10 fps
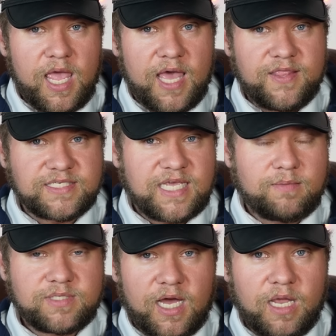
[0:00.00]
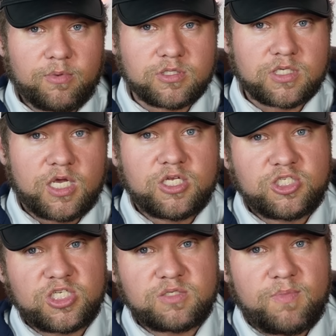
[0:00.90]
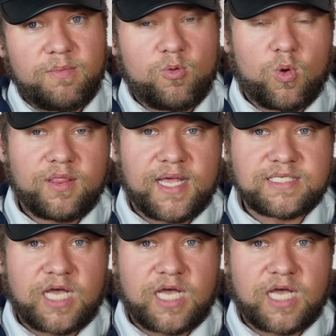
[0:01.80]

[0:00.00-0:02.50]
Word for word: and the same timers just maybe one less